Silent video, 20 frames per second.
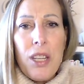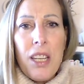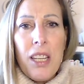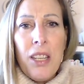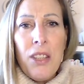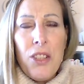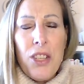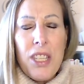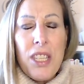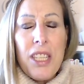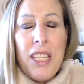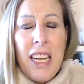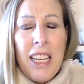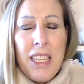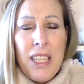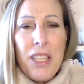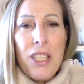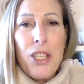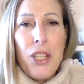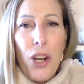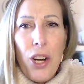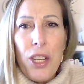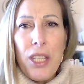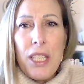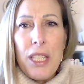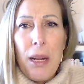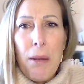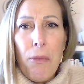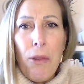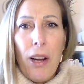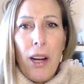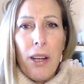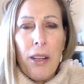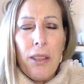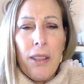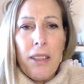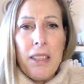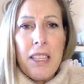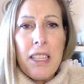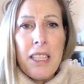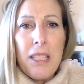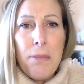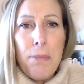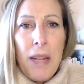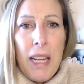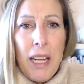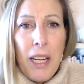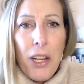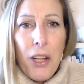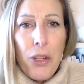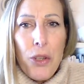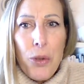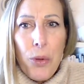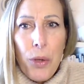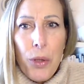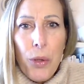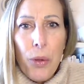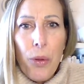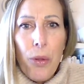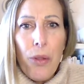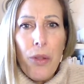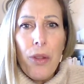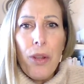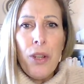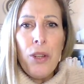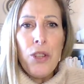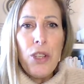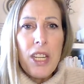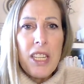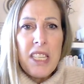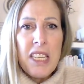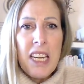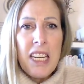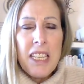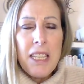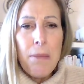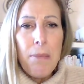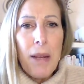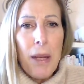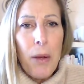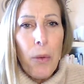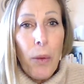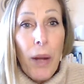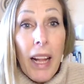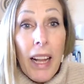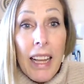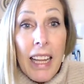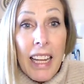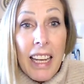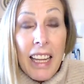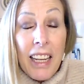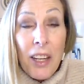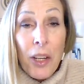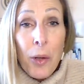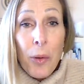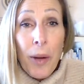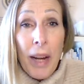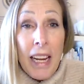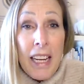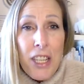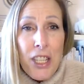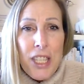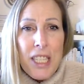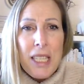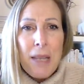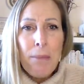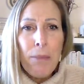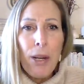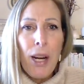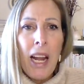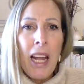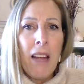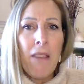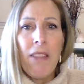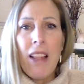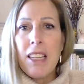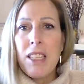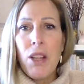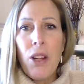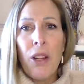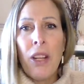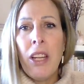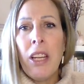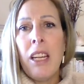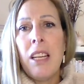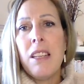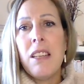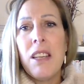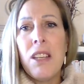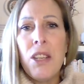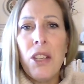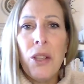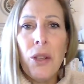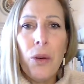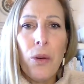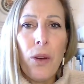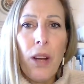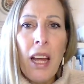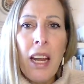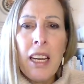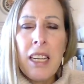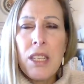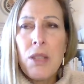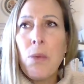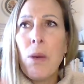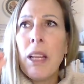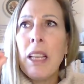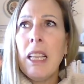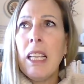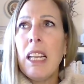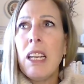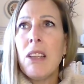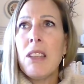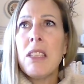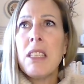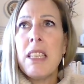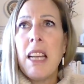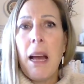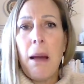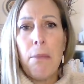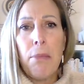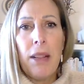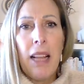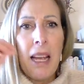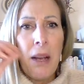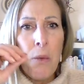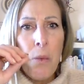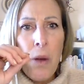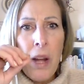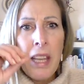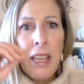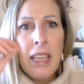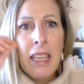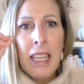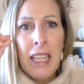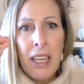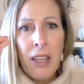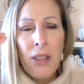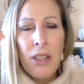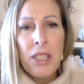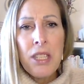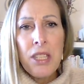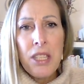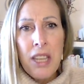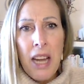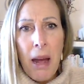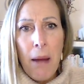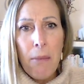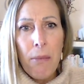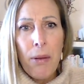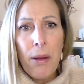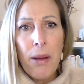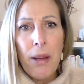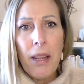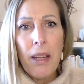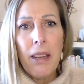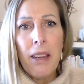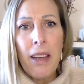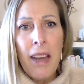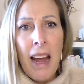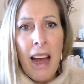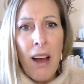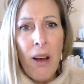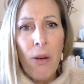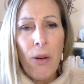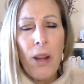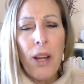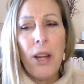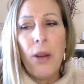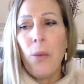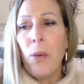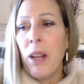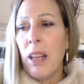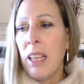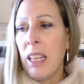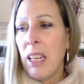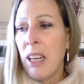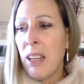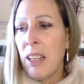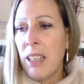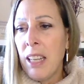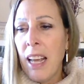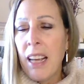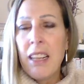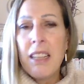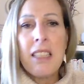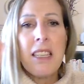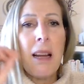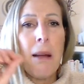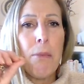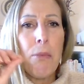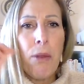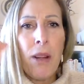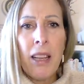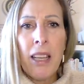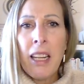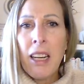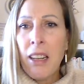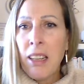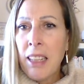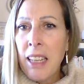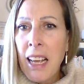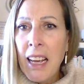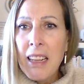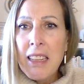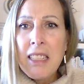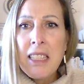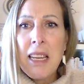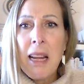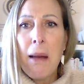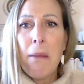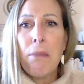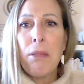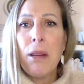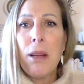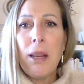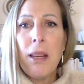you just need to start somewhere to speak your truth. You just need to be willing and courageous and brave. That's all you need to do. And it's one little step, like one little step now, one little next step, one little next step,